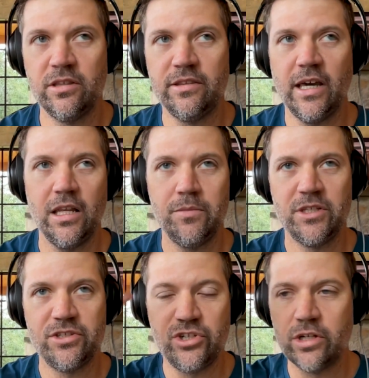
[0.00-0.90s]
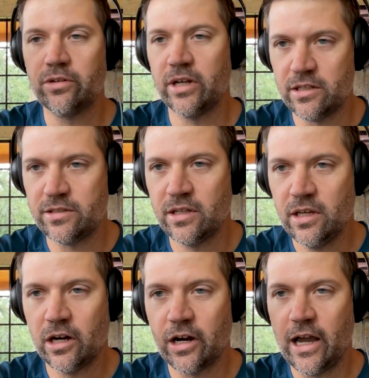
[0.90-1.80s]
The thalamus generates
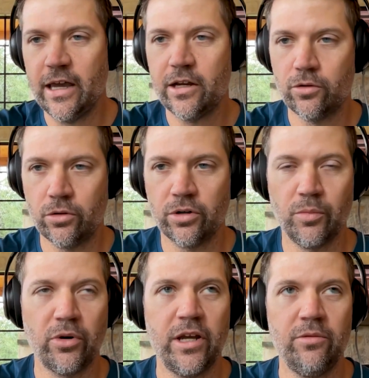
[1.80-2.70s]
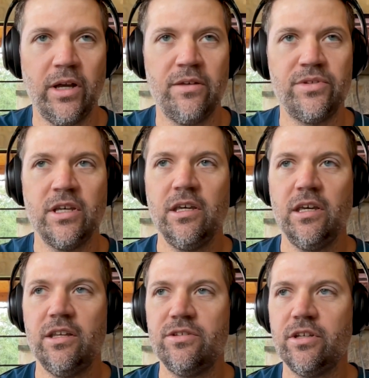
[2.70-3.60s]
our higher order brain waves
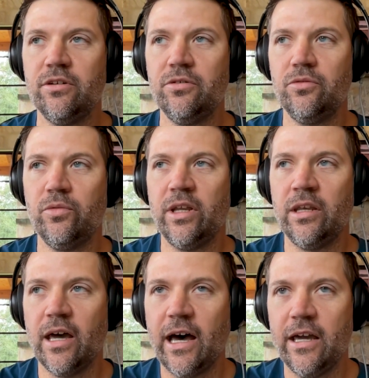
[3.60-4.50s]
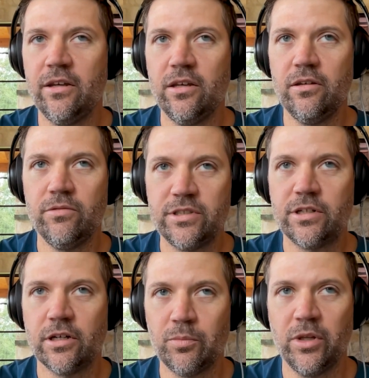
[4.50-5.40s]
and so when I
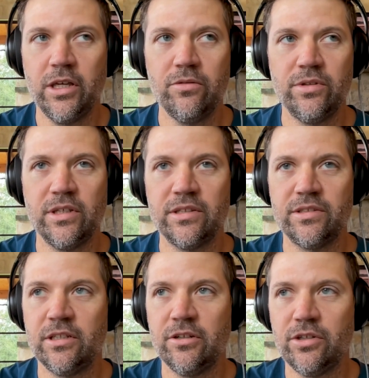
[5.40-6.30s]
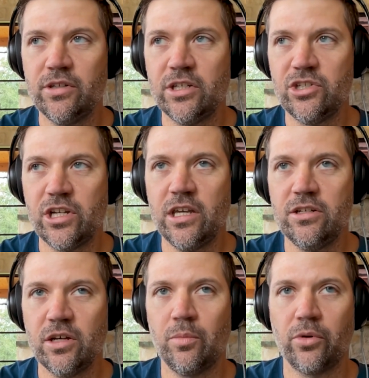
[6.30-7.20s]
started playing with this, you know, you can
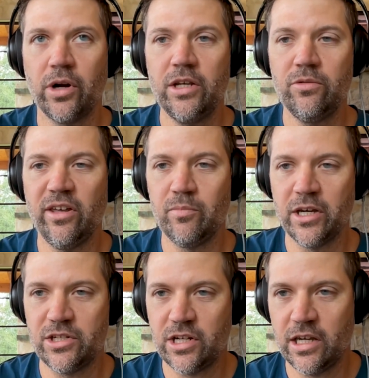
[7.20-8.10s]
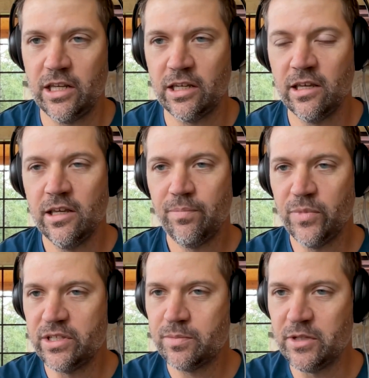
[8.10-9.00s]
change a brainwave by shining
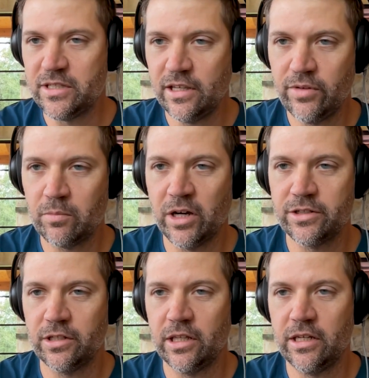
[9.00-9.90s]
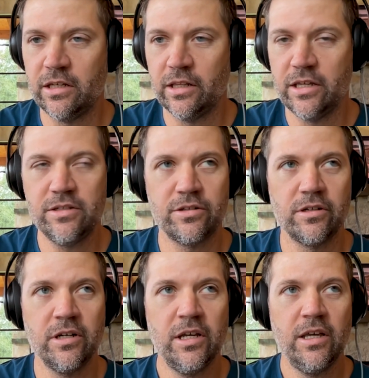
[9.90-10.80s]
the specific modulated
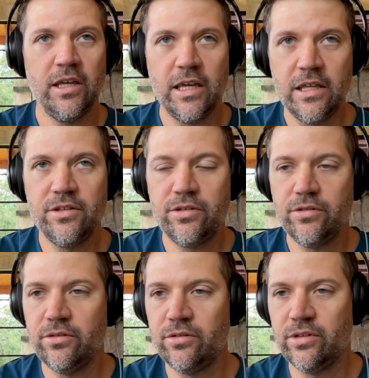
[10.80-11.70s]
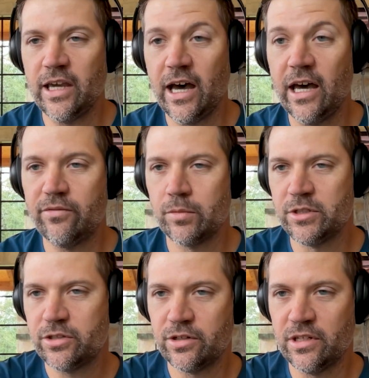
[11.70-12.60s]
laser into the eye from a
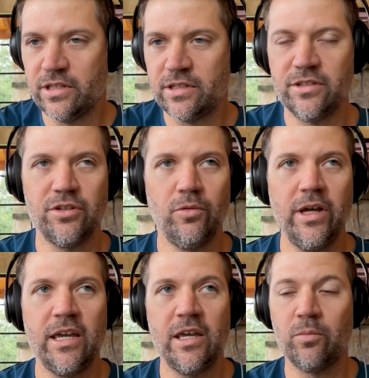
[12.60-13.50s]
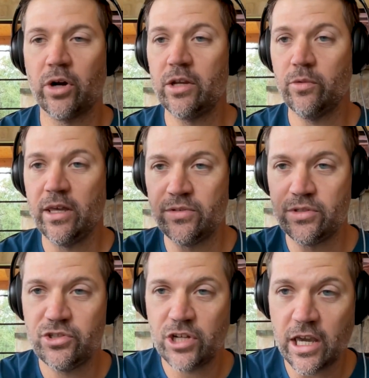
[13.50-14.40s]
certain distance away and brainwaves
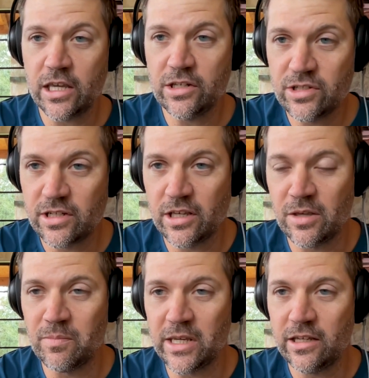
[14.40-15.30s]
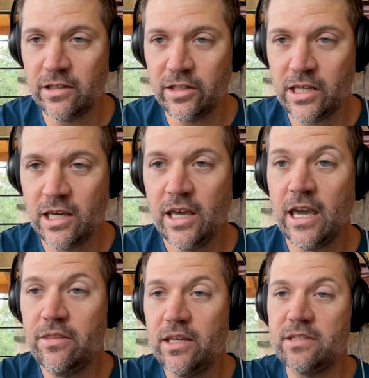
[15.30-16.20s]
changed immediately
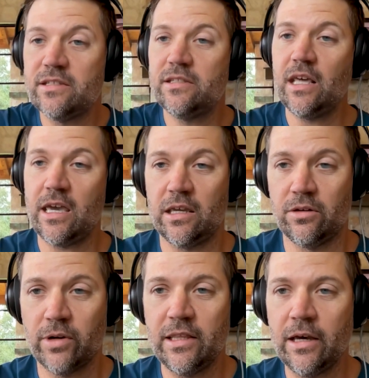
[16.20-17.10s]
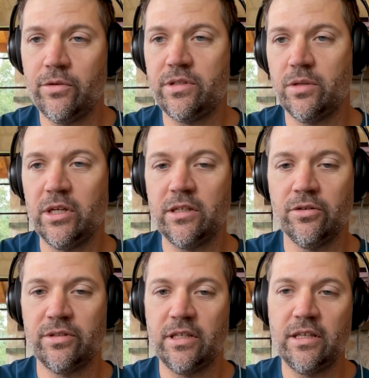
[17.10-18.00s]
and then stayed right that was the big deal
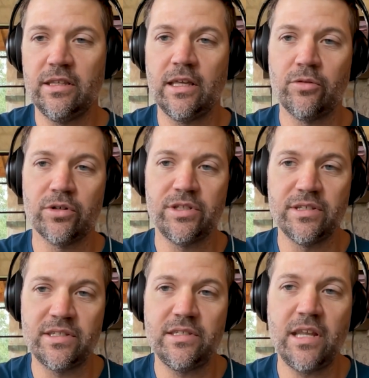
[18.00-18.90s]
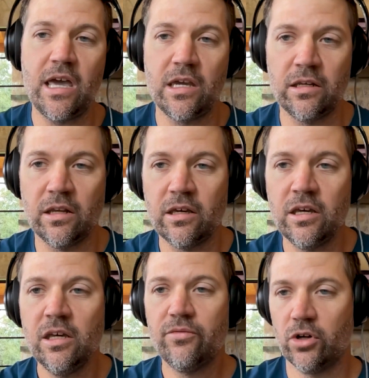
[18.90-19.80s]
is it, they were sustained
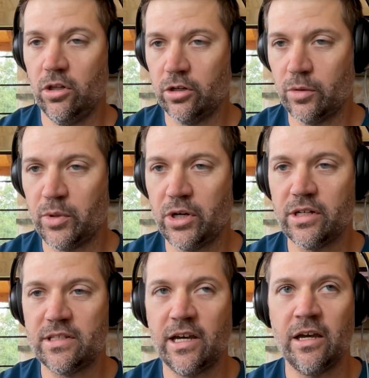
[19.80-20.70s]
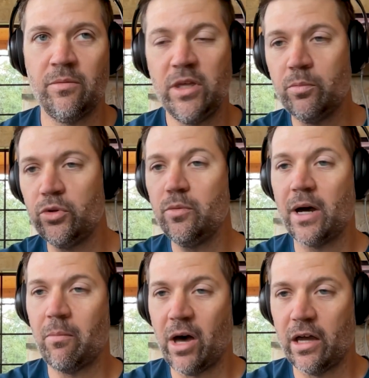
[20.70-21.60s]
for a longer period of time it blew
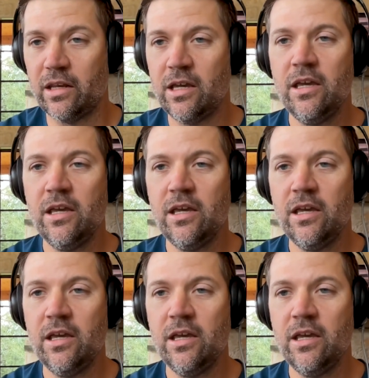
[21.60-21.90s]
my mind